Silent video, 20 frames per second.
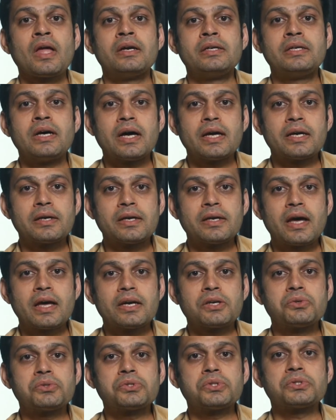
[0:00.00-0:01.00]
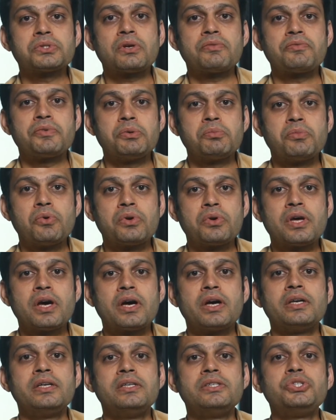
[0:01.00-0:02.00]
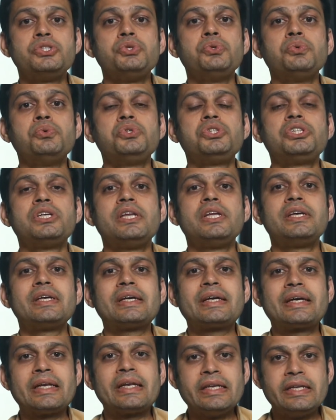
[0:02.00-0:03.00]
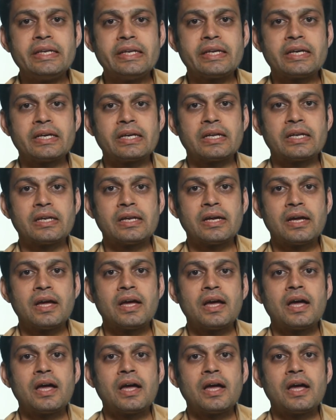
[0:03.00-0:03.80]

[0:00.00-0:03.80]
Diagnosis of pneumonia is usually clinical.